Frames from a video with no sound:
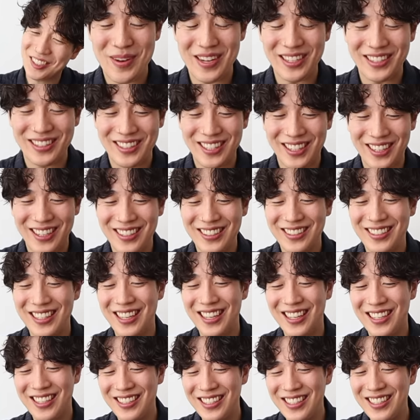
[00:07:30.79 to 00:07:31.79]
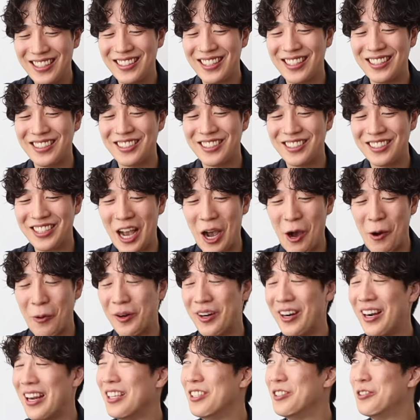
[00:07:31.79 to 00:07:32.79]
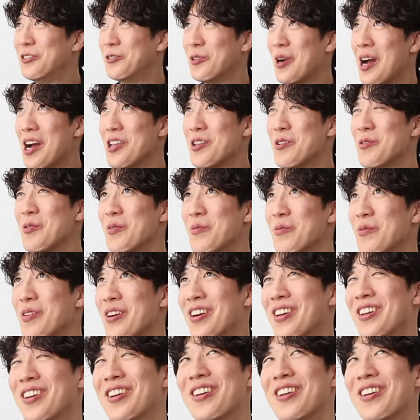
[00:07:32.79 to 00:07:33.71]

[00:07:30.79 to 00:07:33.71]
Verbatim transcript: My tongue can clean and shower and dry you in